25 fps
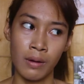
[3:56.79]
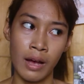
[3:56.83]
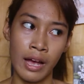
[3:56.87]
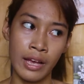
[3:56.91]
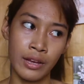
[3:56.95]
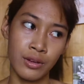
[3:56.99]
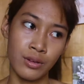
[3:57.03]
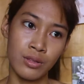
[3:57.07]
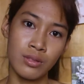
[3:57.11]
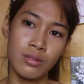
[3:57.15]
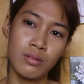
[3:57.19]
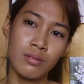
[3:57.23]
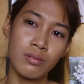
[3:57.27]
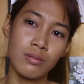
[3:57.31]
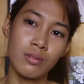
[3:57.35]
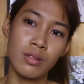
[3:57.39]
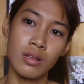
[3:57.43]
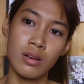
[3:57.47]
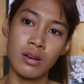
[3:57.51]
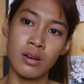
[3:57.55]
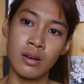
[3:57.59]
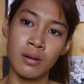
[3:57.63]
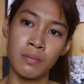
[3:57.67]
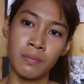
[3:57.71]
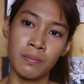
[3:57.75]
I could
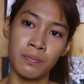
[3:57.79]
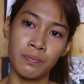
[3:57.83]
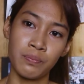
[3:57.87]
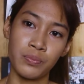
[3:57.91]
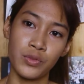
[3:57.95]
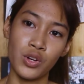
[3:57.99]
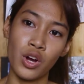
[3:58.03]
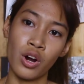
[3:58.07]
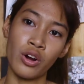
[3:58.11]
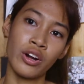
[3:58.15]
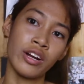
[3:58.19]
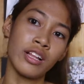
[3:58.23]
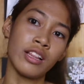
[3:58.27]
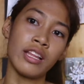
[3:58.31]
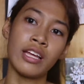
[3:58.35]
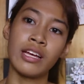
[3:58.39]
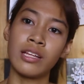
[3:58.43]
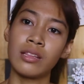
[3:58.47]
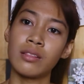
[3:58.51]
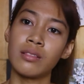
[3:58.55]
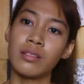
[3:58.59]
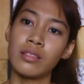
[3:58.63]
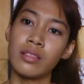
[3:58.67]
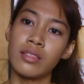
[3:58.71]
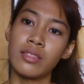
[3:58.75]

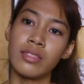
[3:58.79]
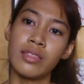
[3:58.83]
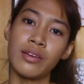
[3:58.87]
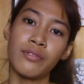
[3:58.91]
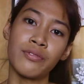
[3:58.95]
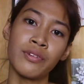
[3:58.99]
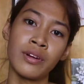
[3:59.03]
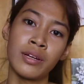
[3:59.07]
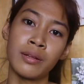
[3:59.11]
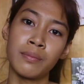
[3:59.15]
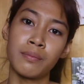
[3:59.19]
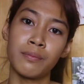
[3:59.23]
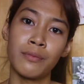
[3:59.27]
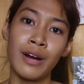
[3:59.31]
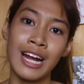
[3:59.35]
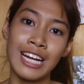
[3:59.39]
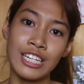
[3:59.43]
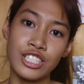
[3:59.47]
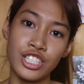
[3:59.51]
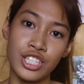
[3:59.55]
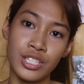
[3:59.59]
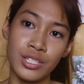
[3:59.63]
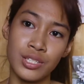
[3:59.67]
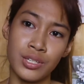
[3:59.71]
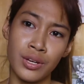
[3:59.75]
correlate different
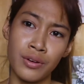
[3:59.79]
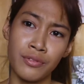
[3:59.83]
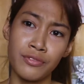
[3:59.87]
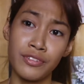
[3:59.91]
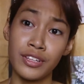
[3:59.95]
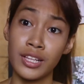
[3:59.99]
branches of